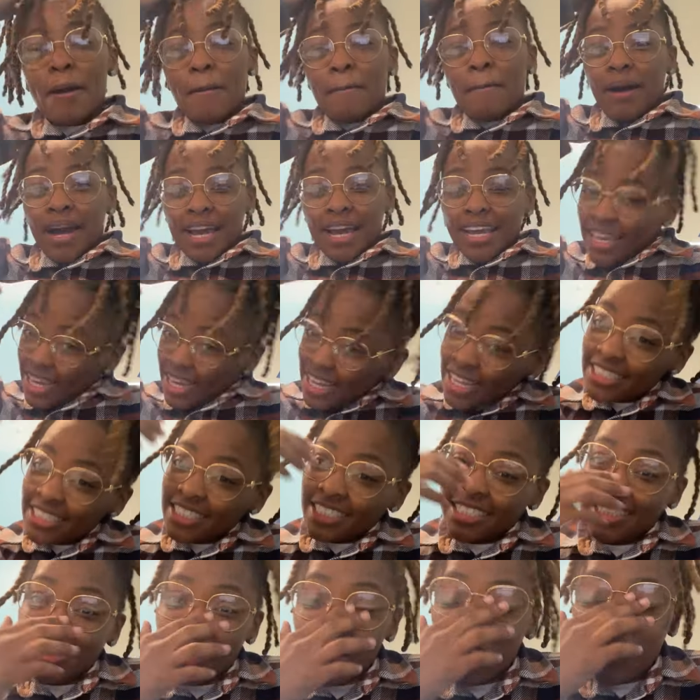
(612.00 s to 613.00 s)
My hair
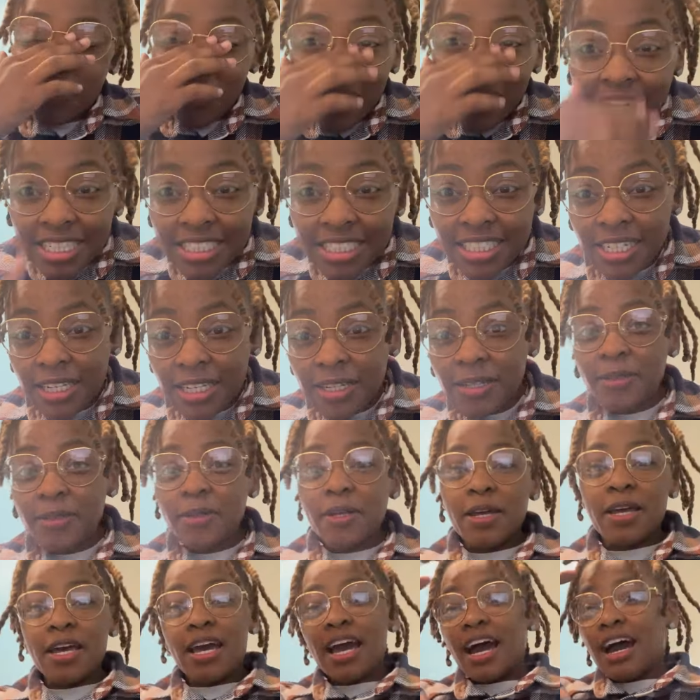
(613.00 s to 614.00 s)
just looked crazy.
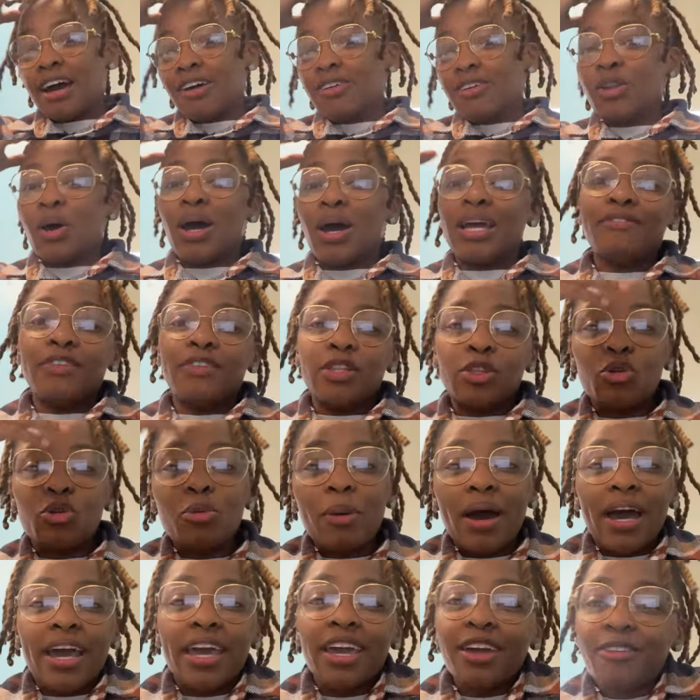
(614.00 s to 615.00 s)
I don't know. I even threw
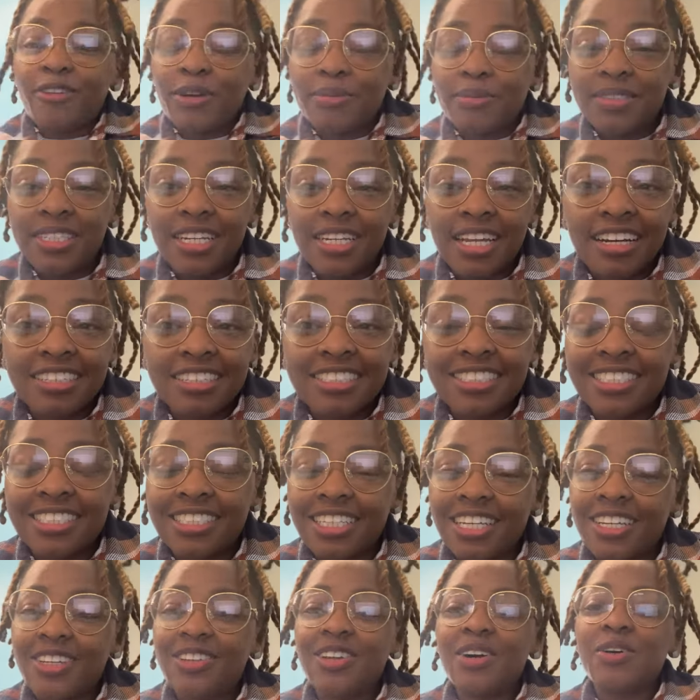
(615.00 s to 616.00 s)
my hair up today. I was just
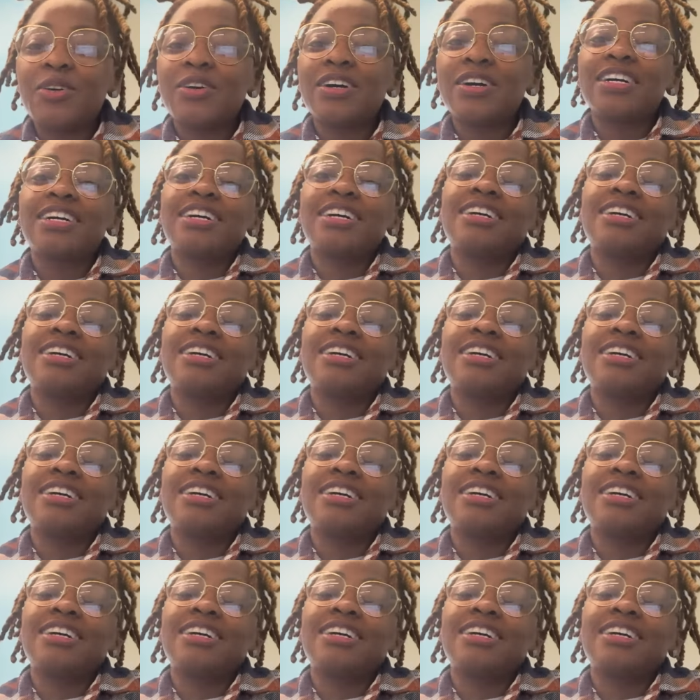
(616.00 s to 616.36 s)
like, you know what?